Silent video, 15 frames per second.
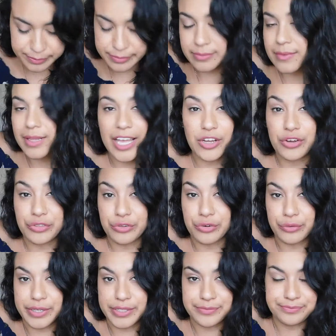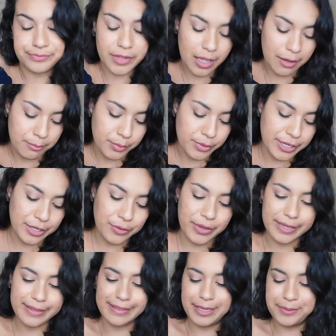I go through it pretty
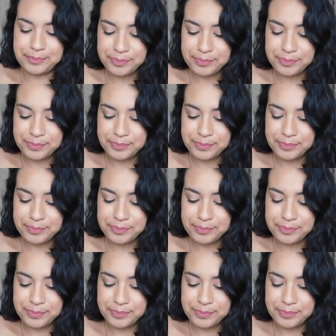quickly.